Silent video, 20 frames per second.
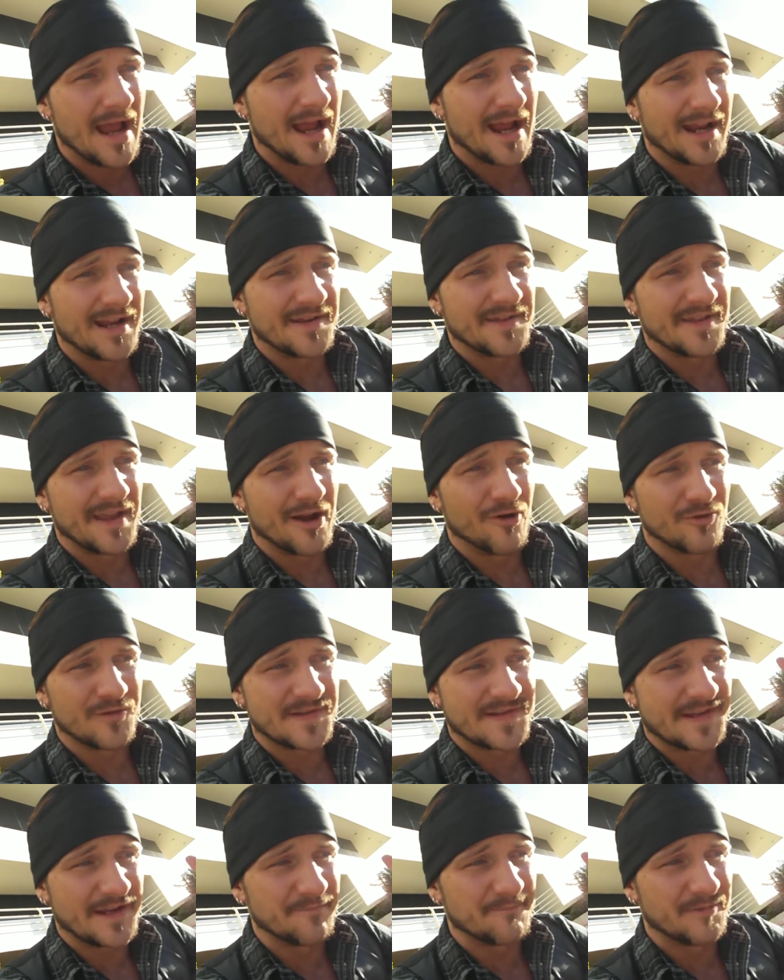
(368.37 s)
And they
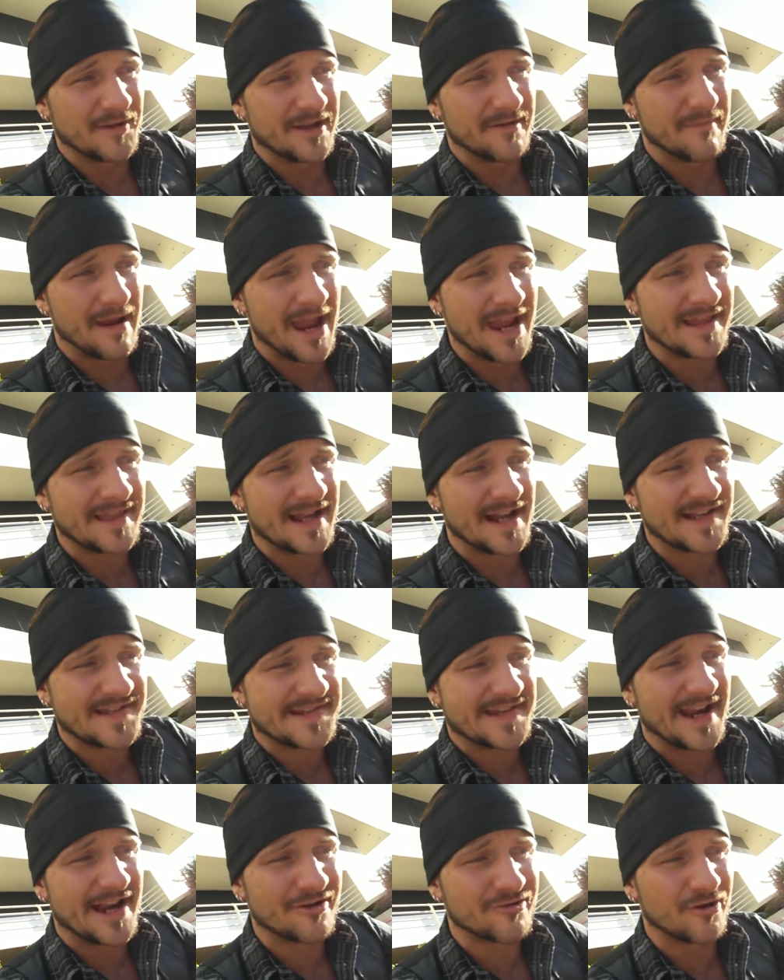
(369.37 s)
would simply make
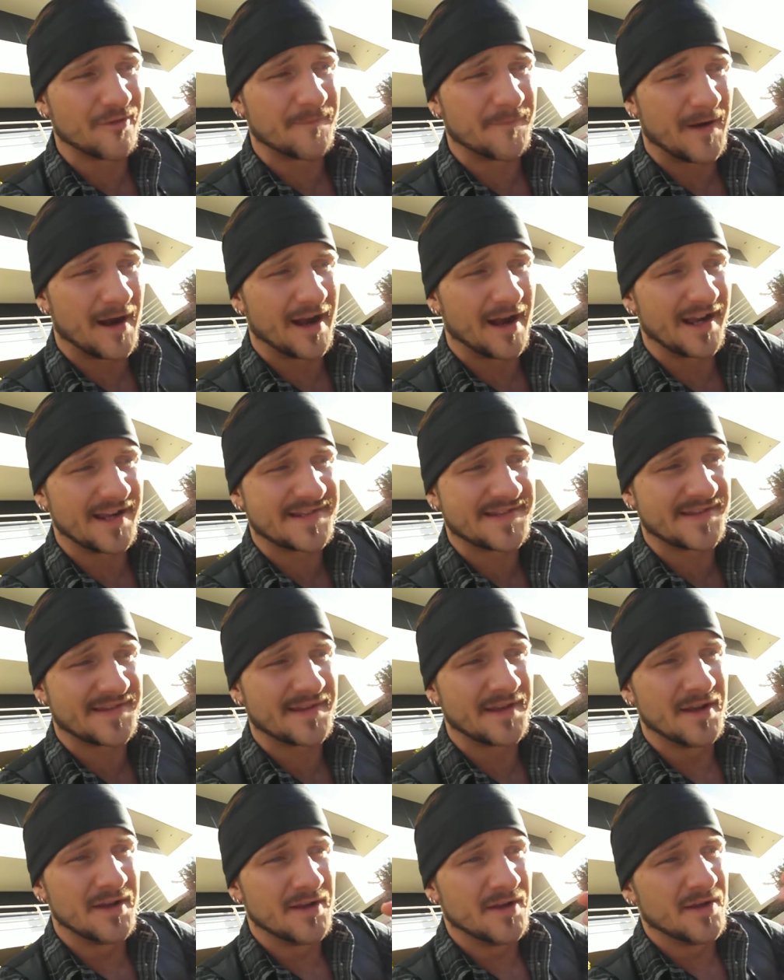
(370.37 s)
that
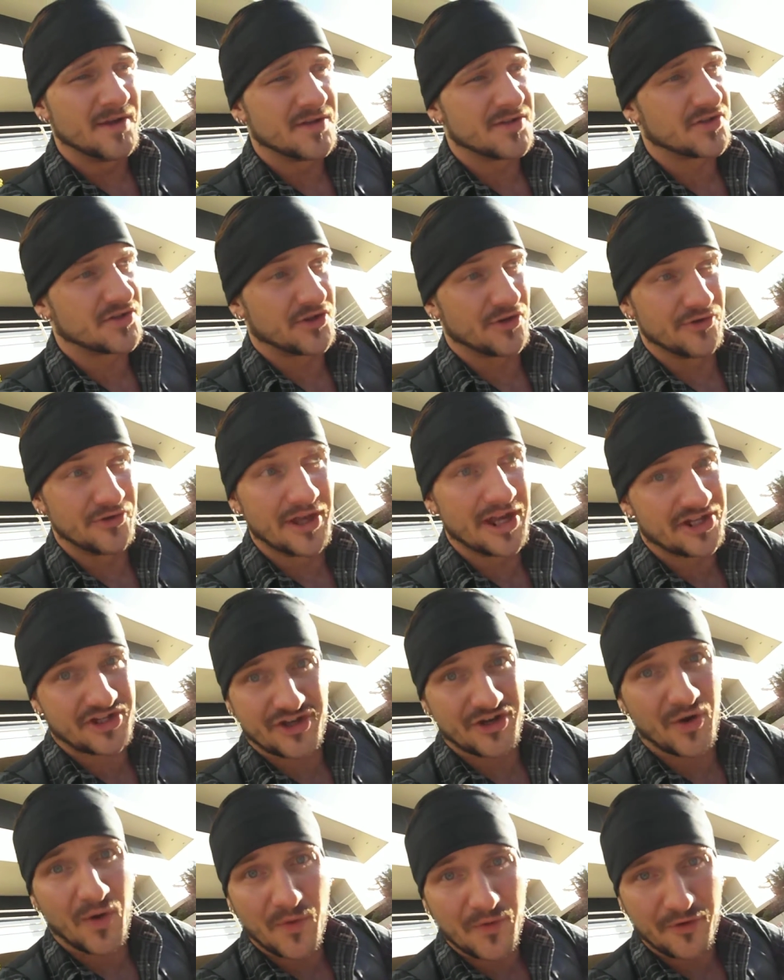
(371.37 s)
sacrifice to their
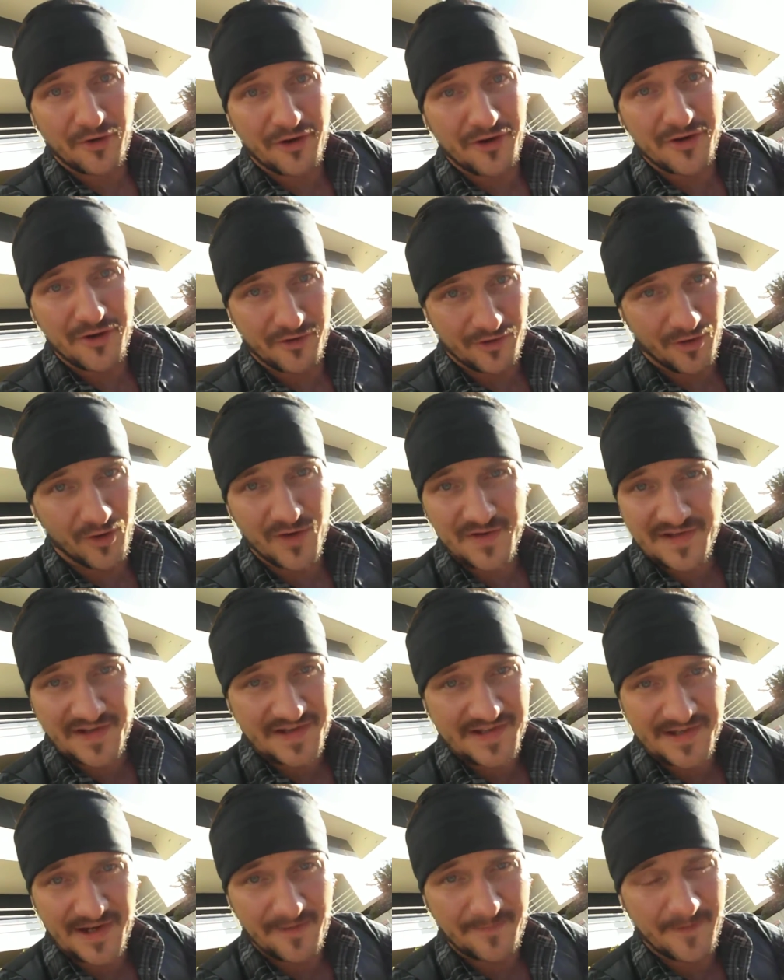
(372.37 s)
children who
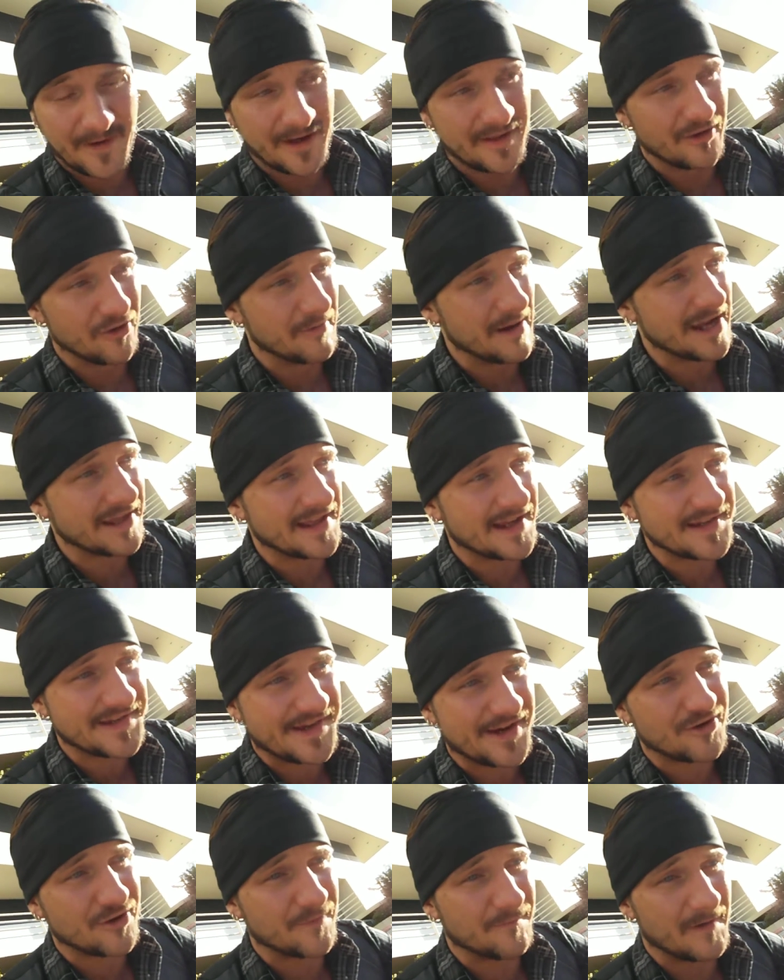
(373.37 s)
also suffer. They'll make that
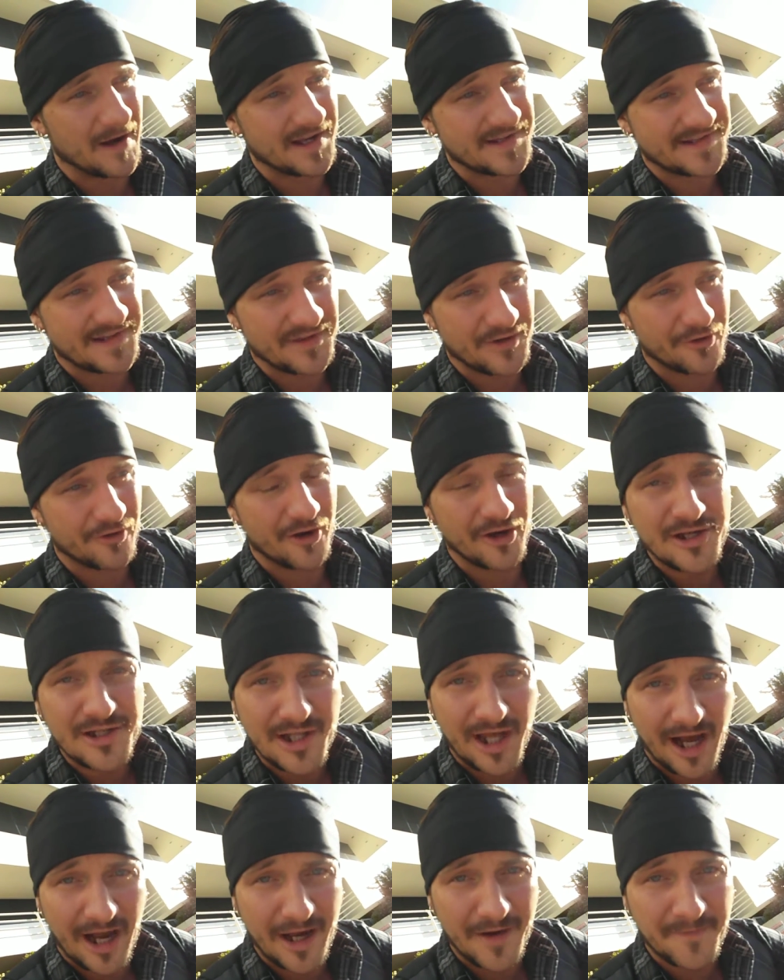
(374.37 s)
sacrifice in their
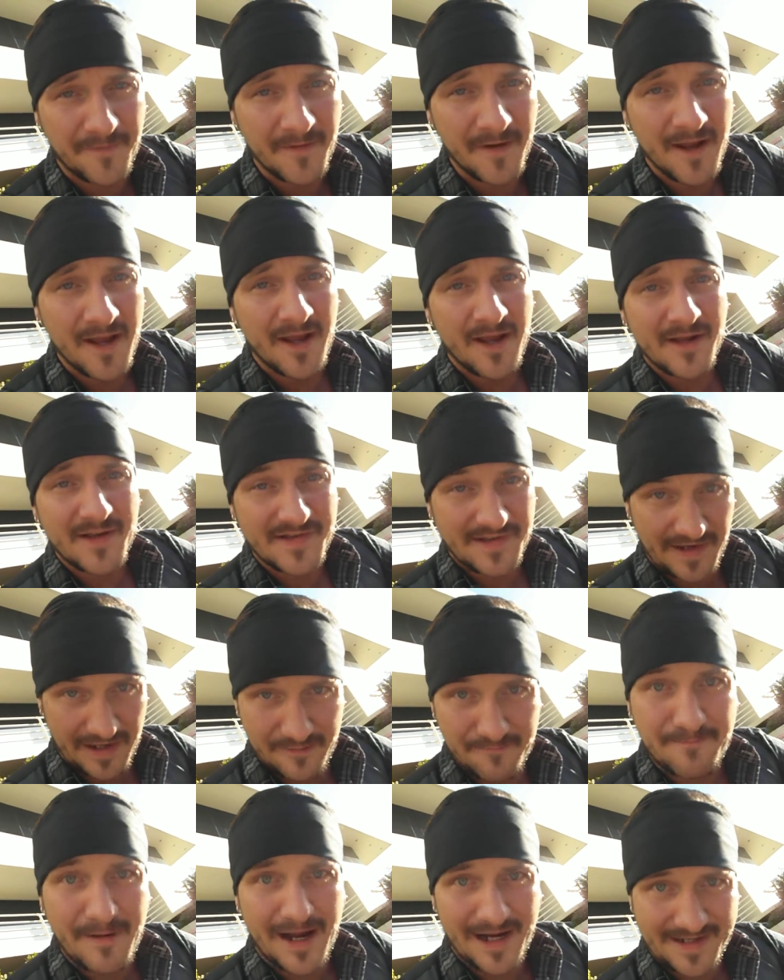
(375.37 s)
own life because it
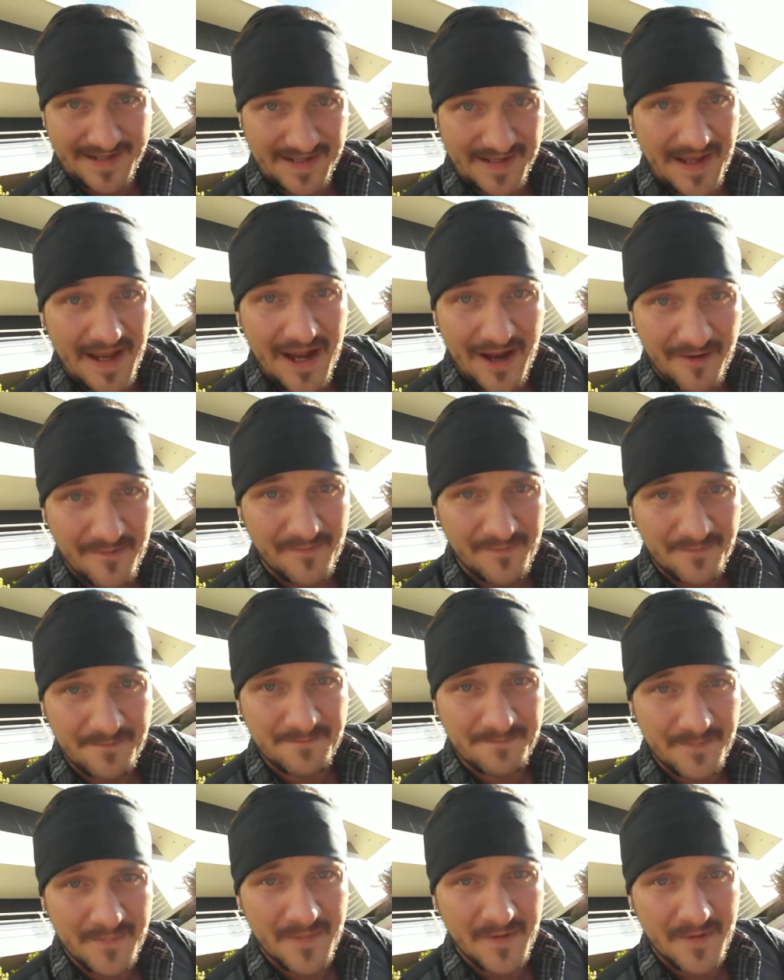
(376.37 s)
impacts them